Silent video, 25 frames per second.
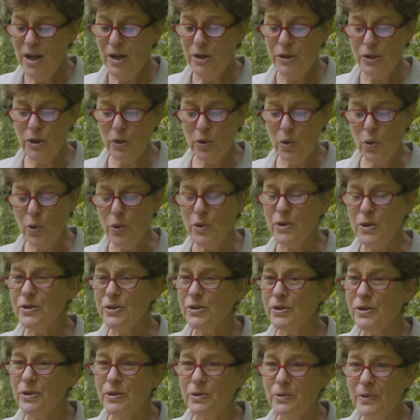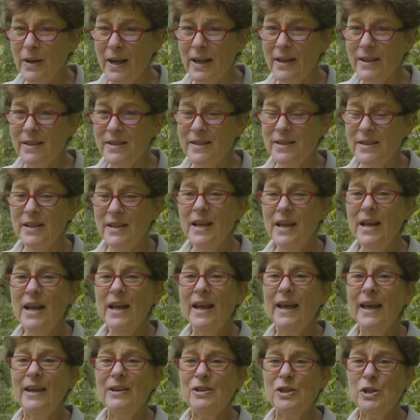to course correct,
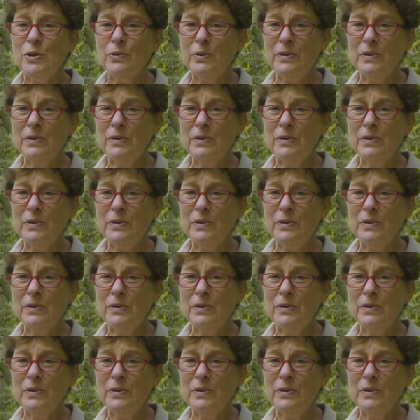and to